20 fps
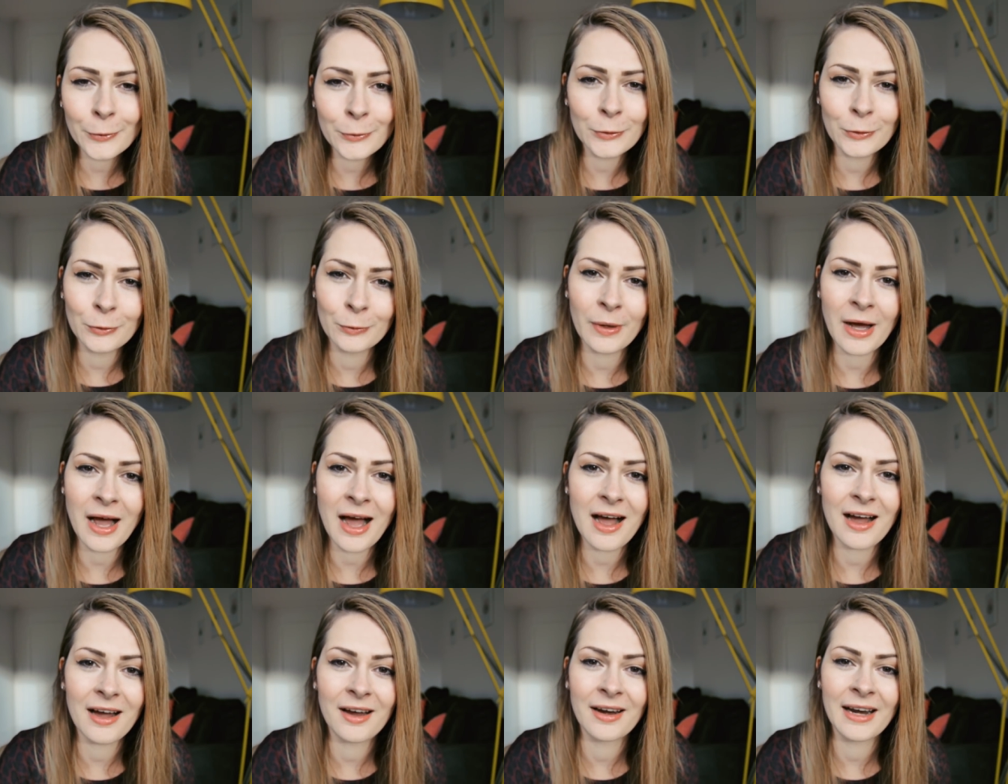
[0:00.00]
who you
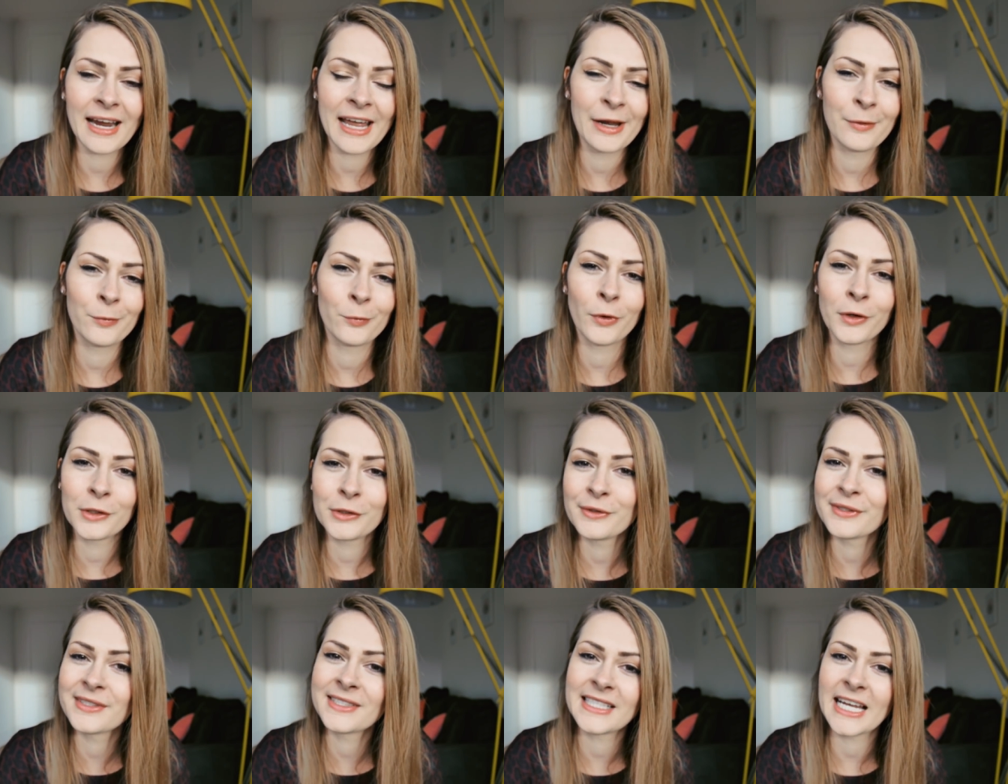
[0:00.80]
are and what
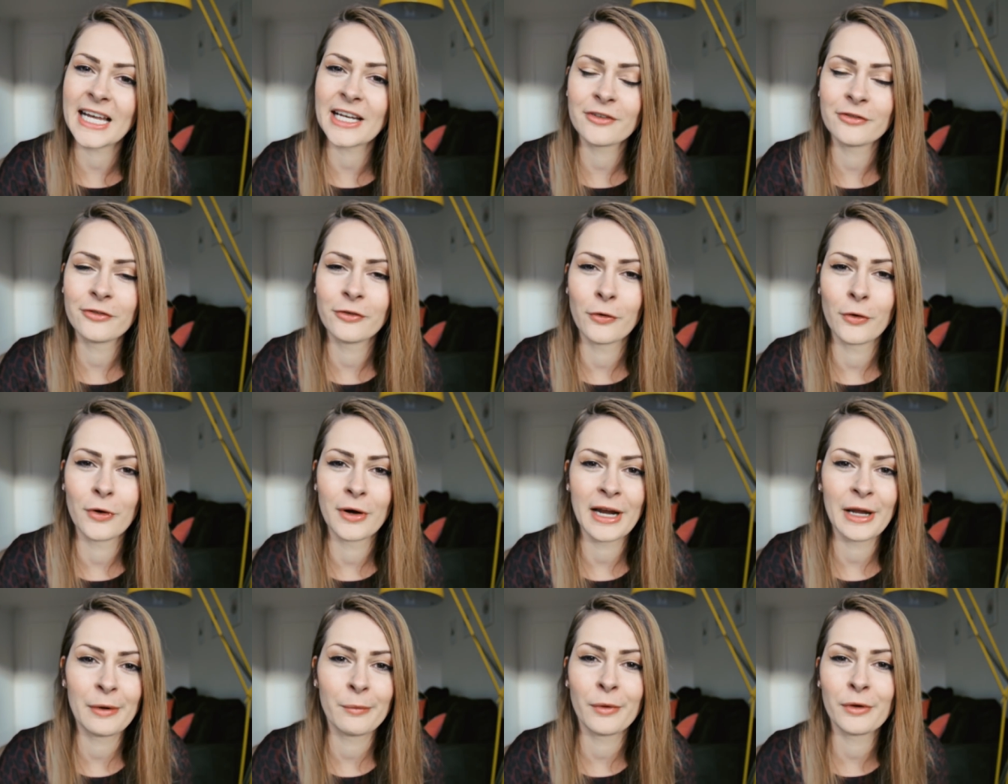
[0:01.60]
you stand
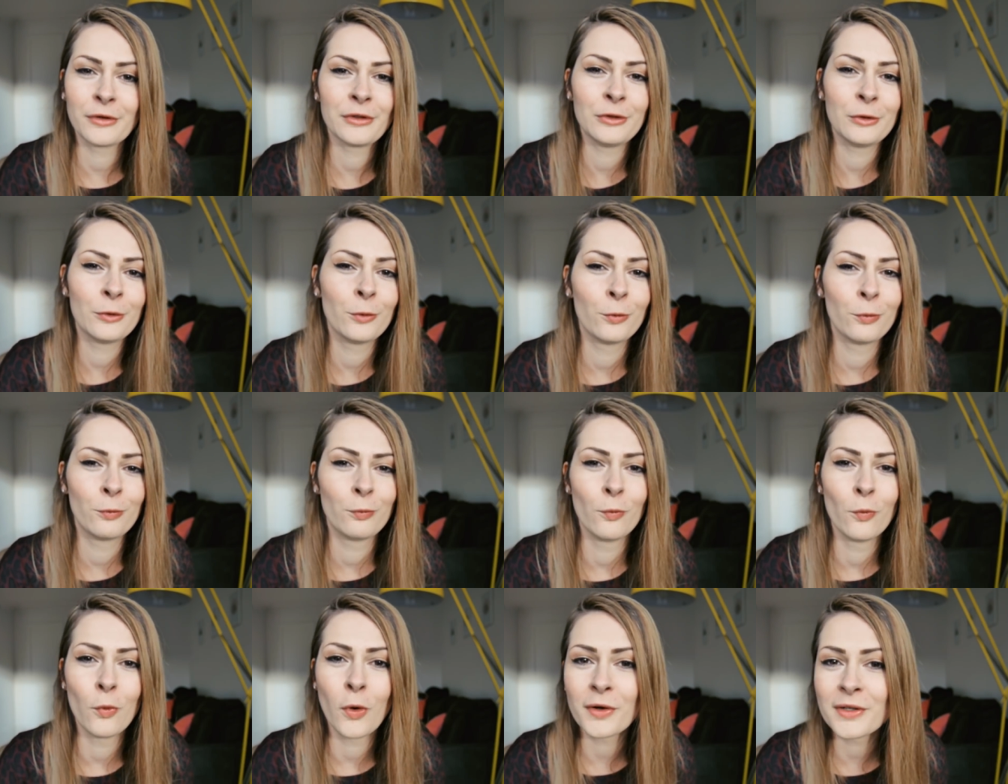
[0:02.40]
for and what you
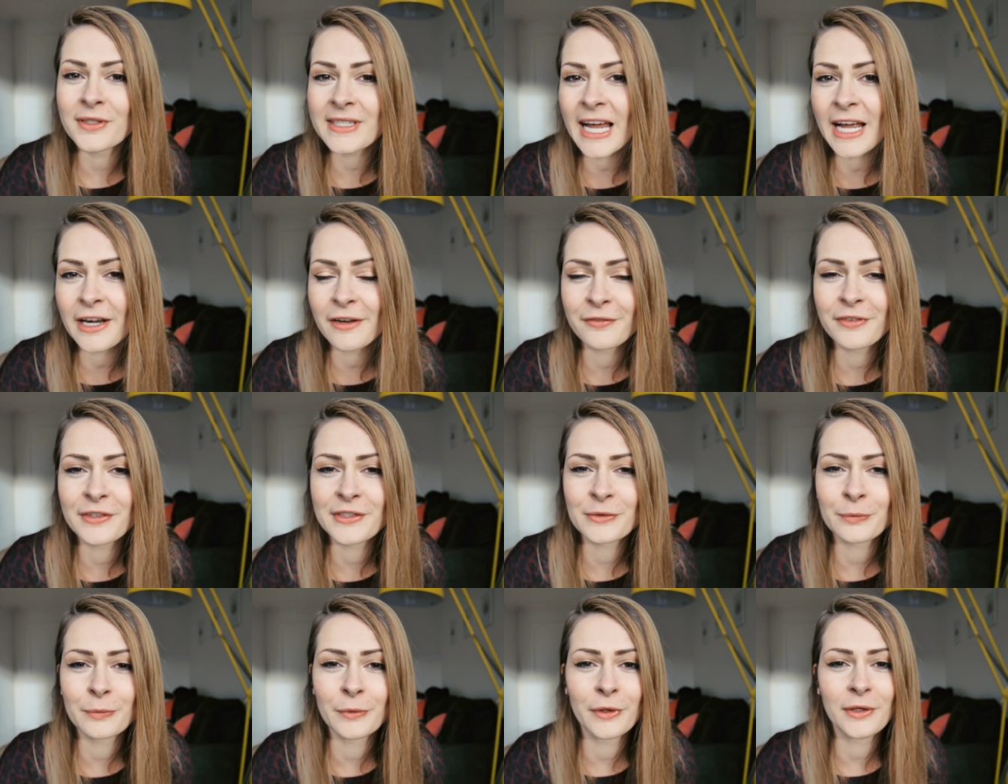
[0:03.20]
want out of
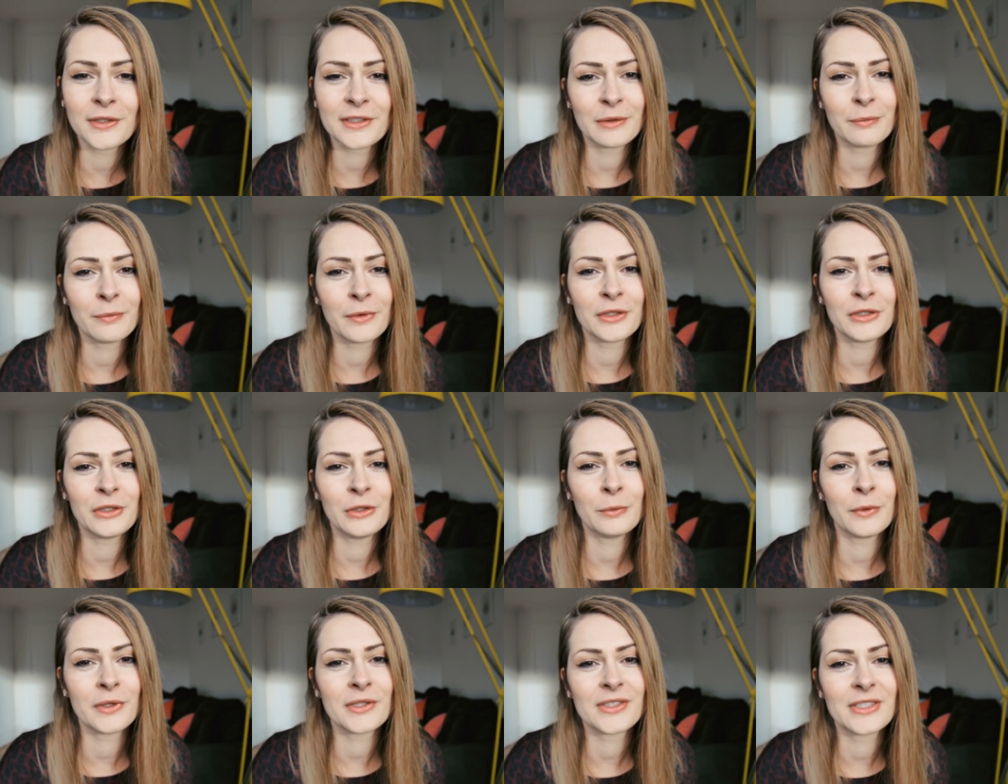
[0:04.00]
this world and what
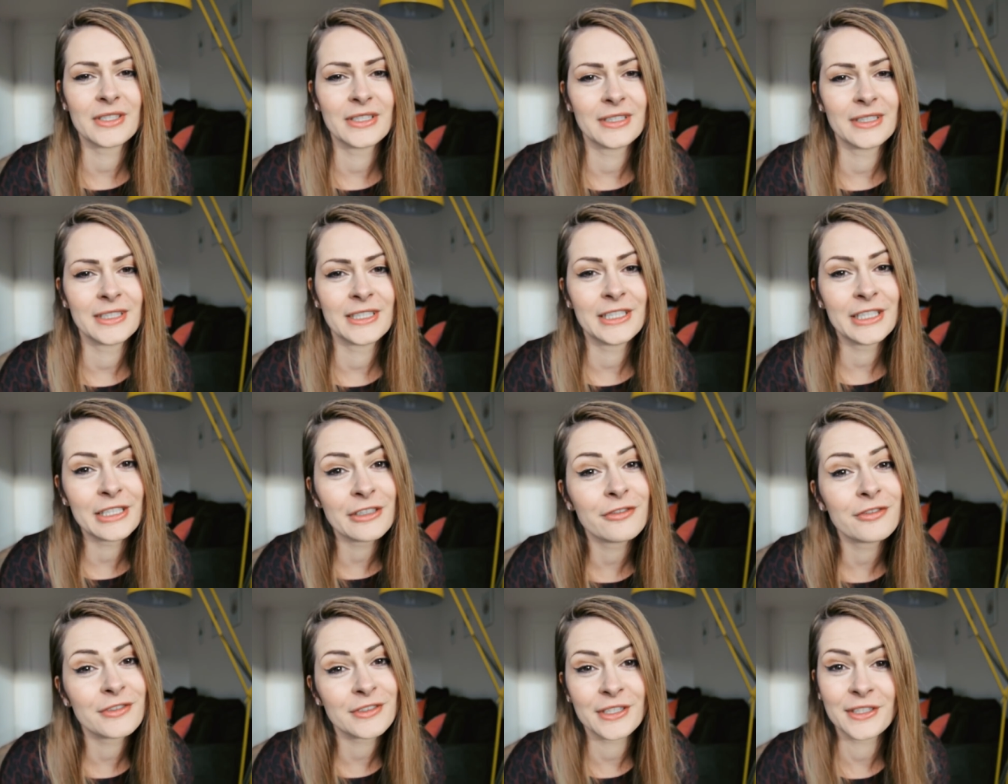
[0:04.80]
you want to
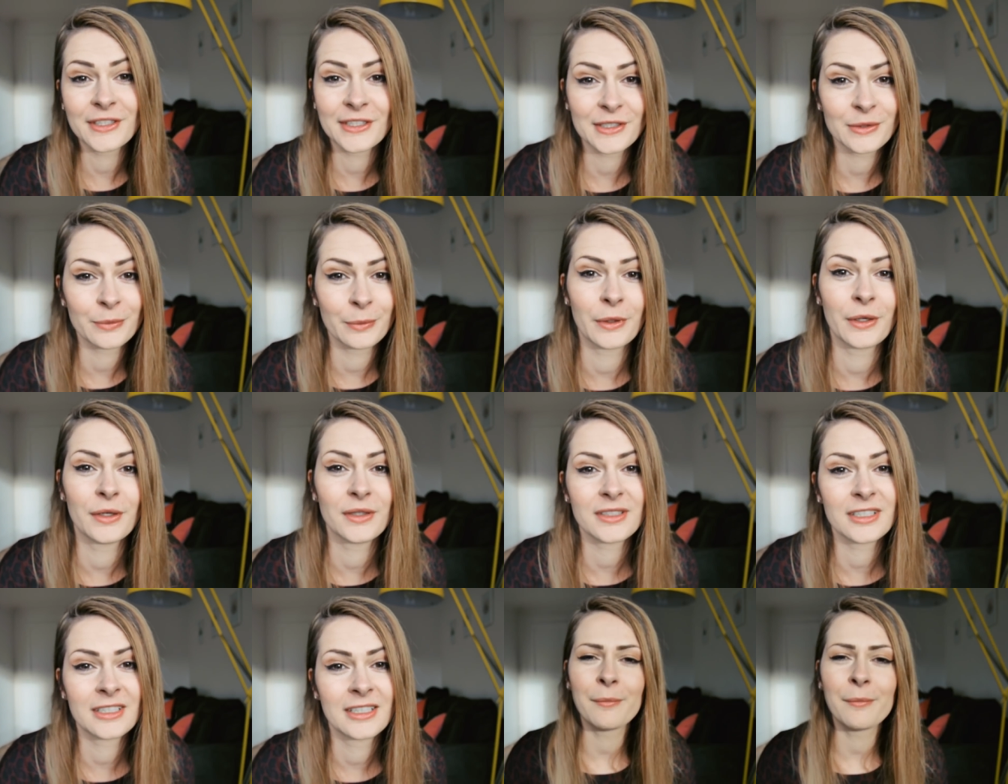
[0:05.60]
give to this world.